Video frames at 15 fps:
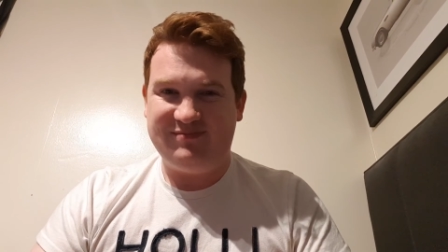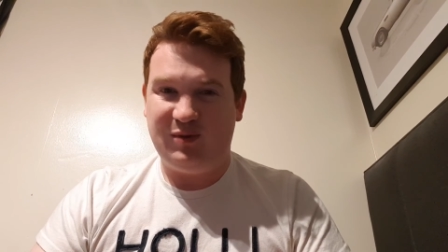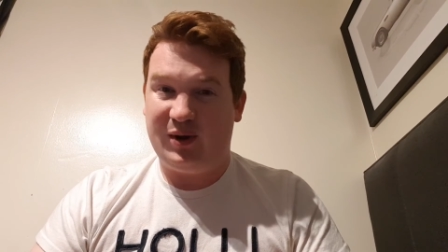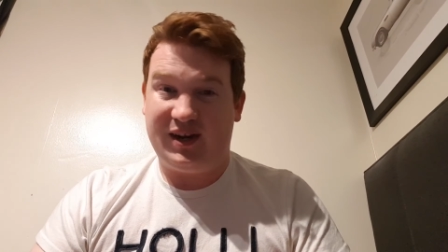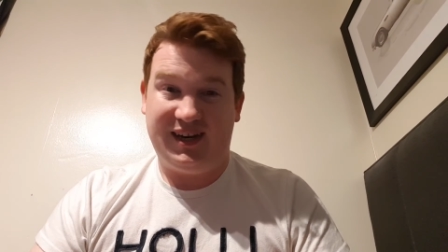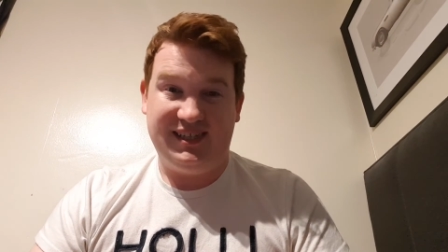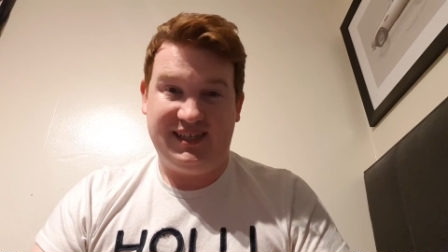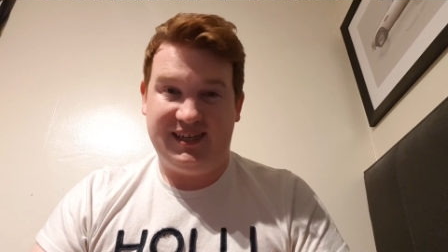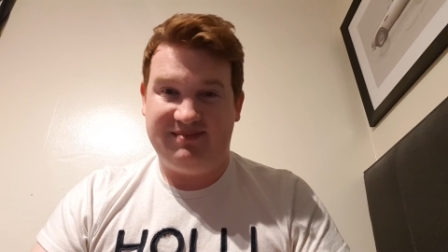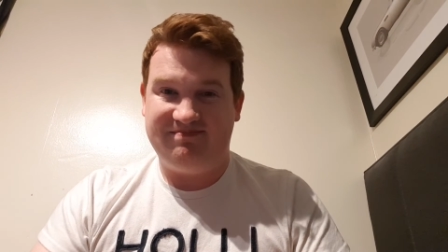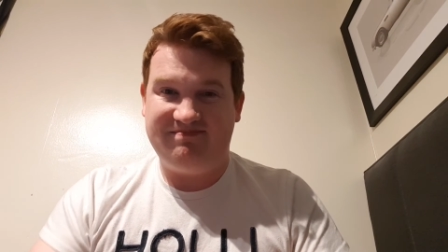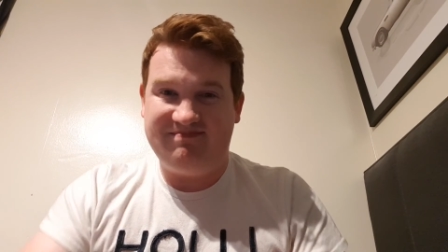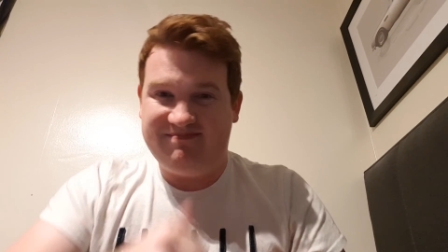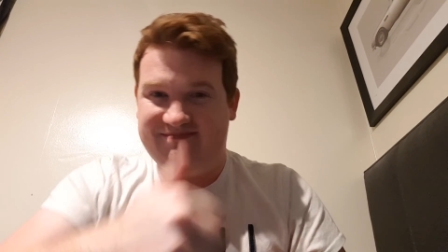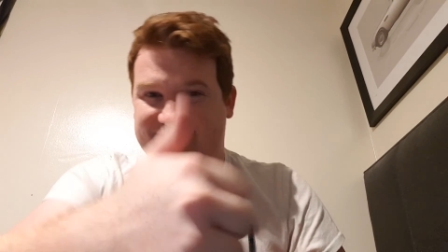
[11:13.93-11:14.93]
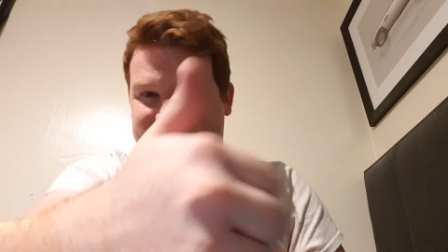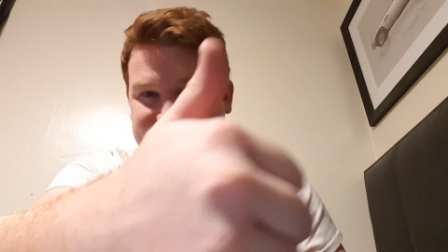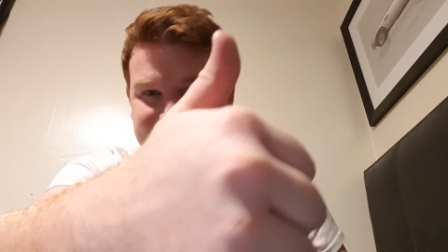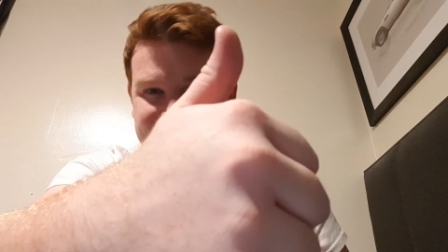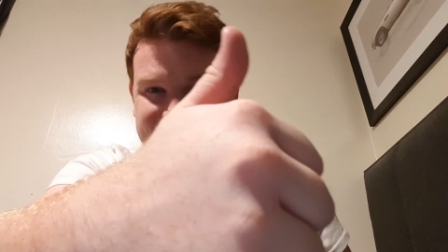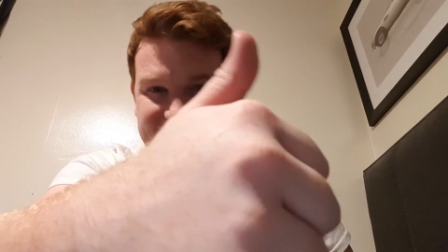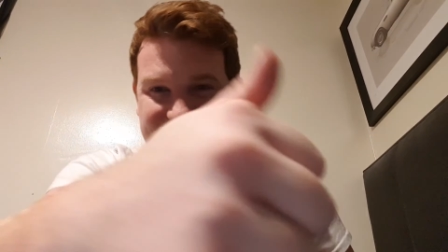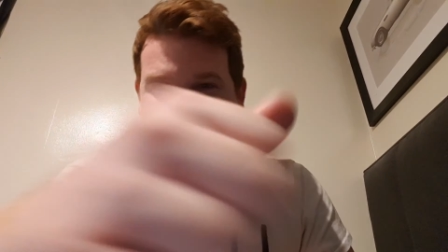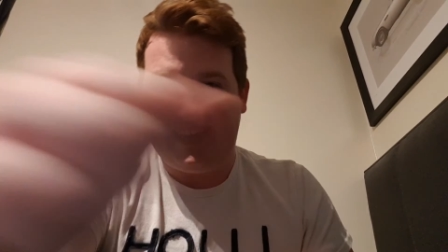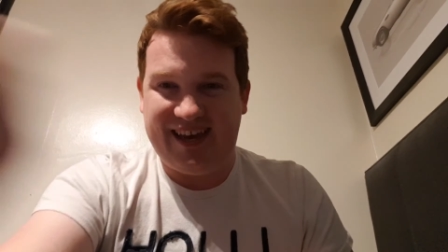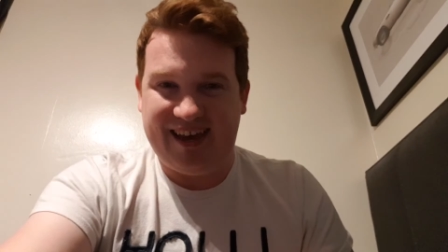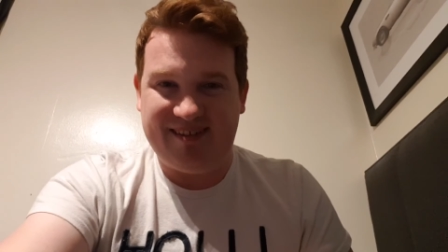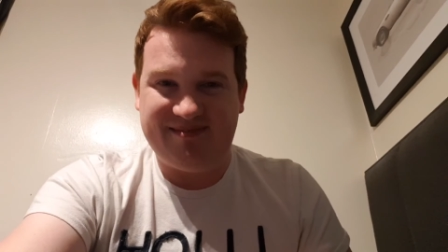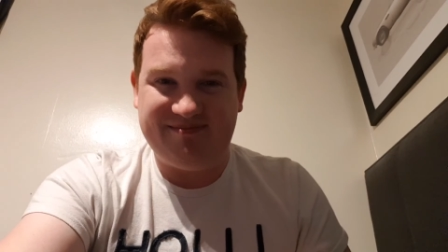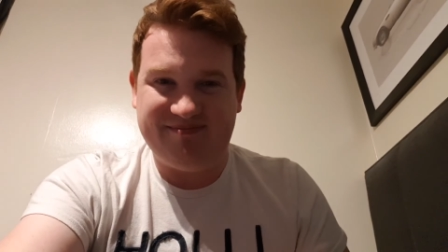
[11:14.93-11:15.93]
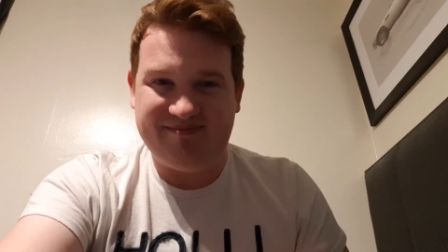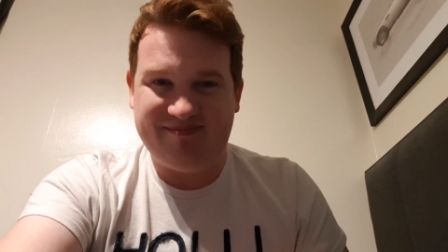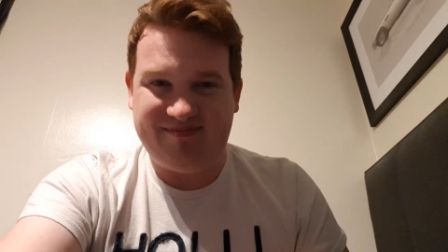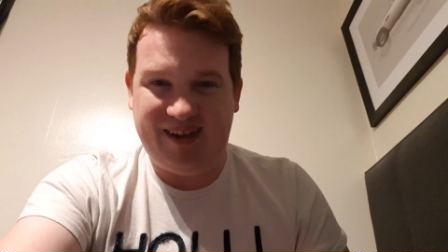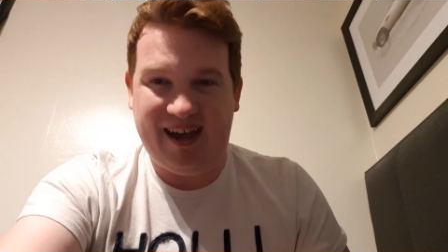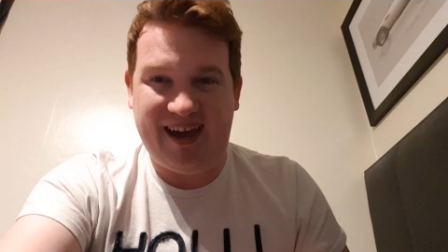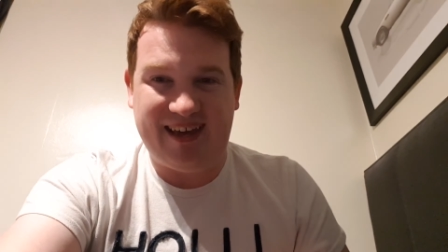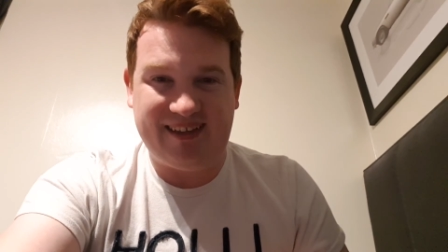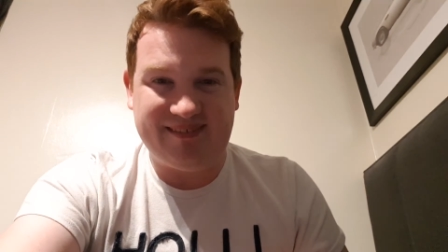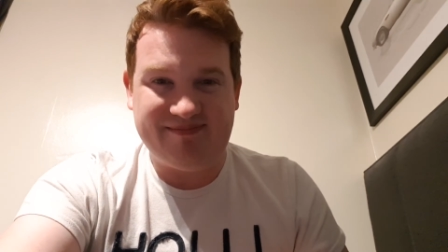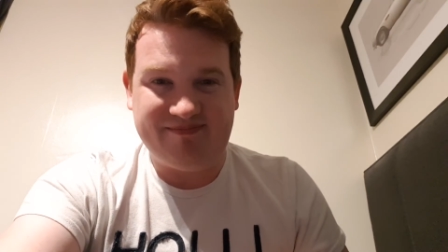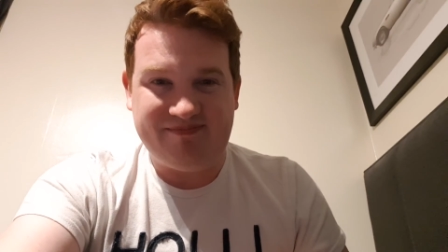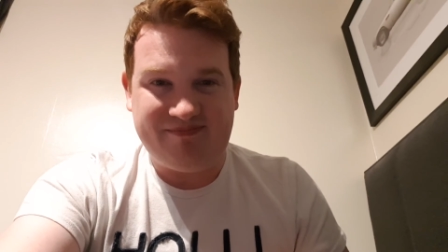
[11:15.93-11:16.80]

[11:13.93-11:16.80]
What can I say? Take care. Bye.